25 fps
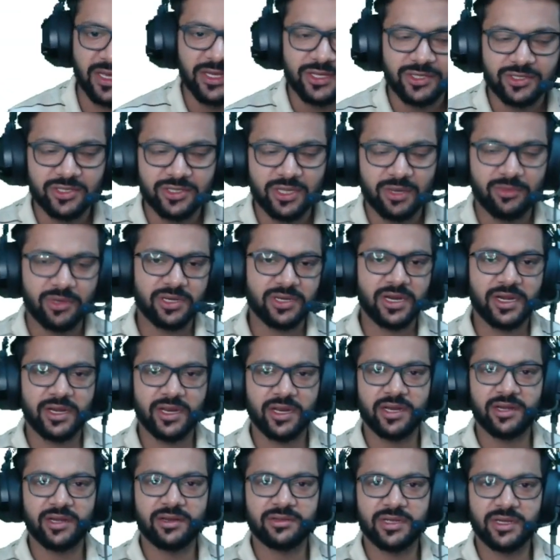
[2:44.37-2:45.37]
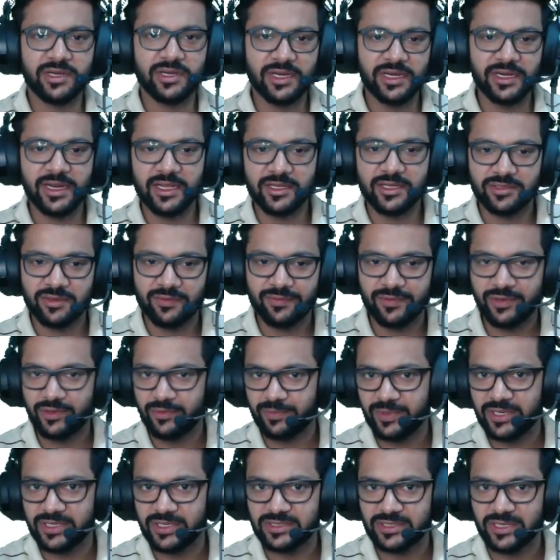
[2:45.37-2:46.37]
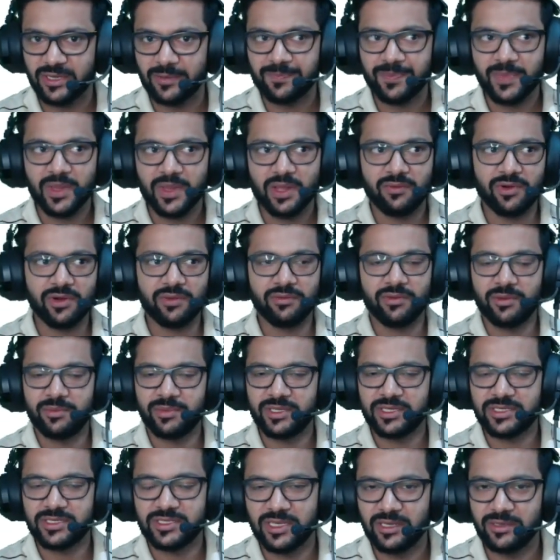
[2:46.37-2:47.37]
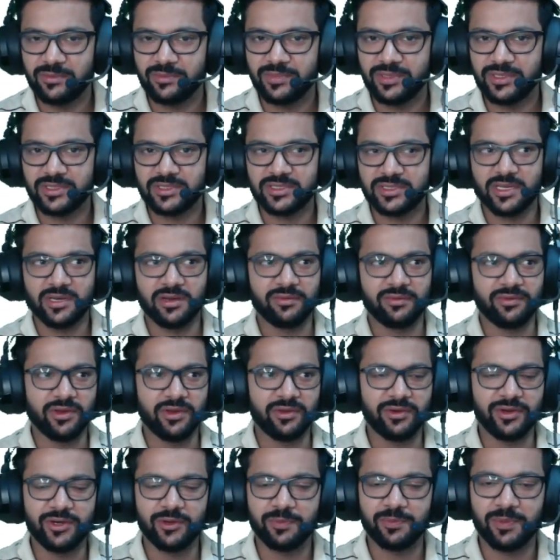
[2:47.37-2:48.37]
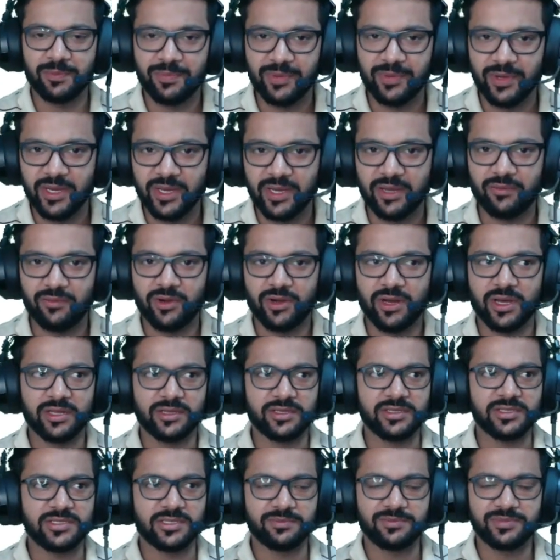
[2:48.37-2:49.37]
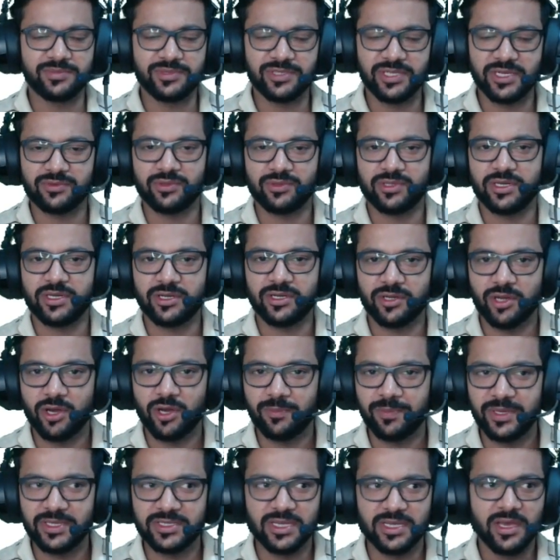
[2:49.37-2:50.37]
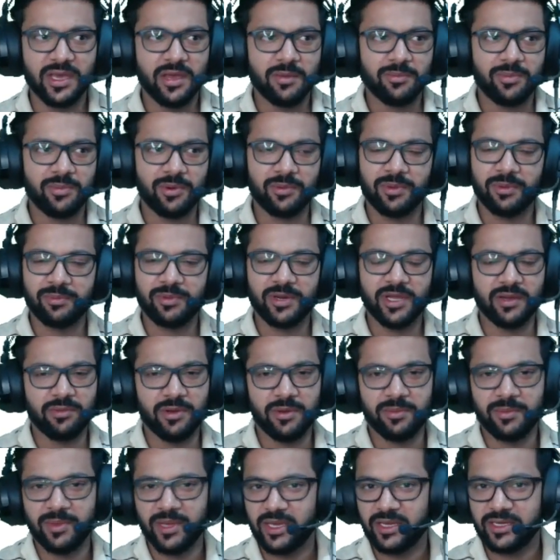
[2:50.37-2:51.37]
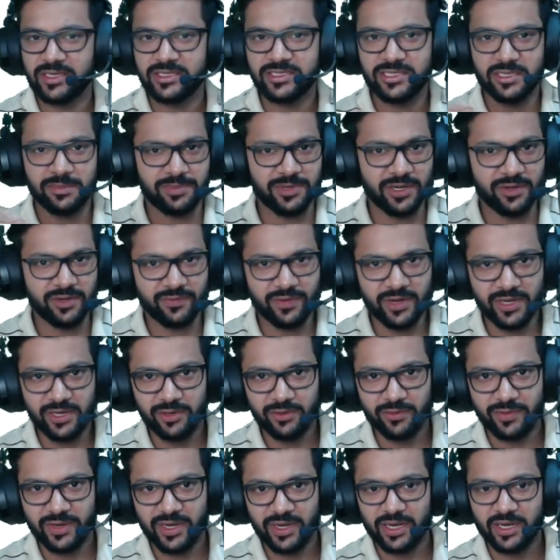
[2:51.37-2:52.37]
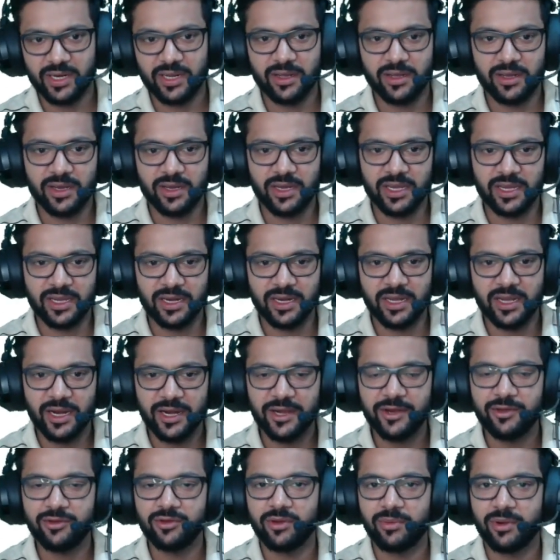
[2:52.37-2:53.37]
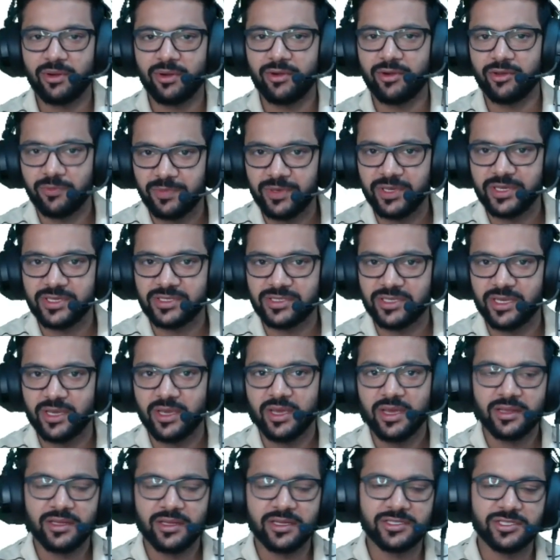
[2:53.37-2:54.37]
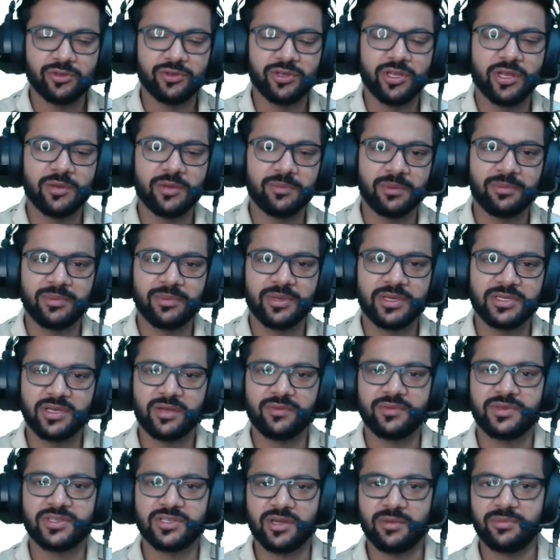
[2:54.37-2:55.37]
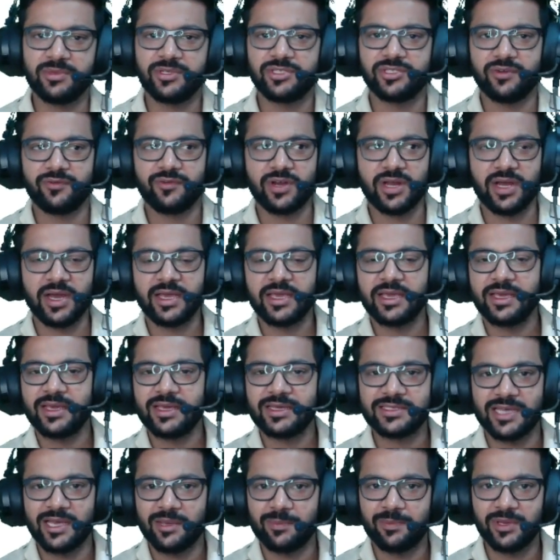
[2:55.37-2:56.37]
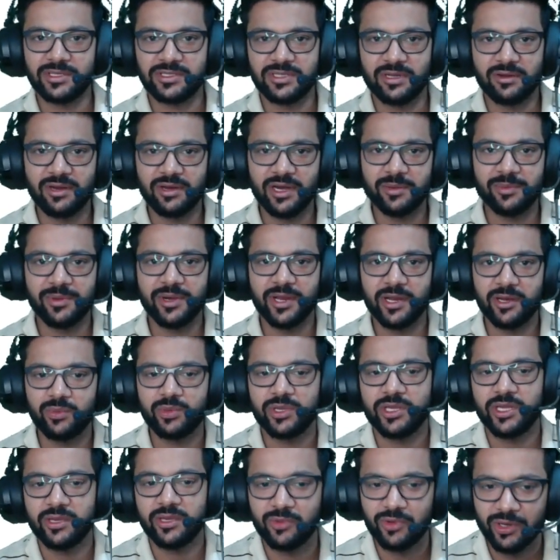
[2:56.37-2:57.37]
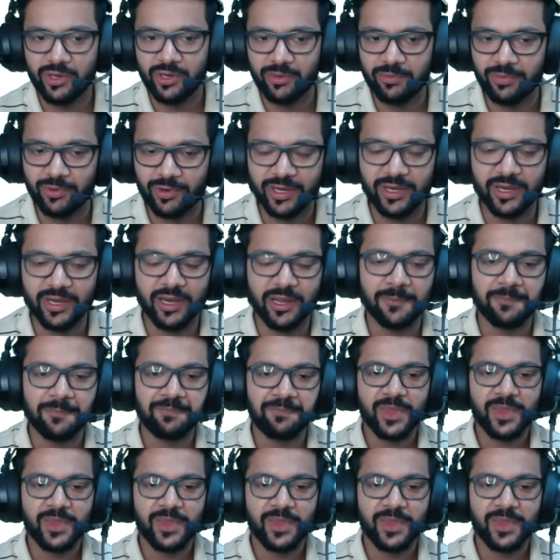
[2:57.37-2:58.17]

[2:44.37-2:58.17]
So I'm not getting into the details of UPSC, what will be the syllabus, how you need to prepare, what are the subjects, what are the topics. Probably I will be making a separate video where I can guide you about UPSC, that's Union Public Service Commission, for IAS, IPS. Now, let me tell you one thing more importantly.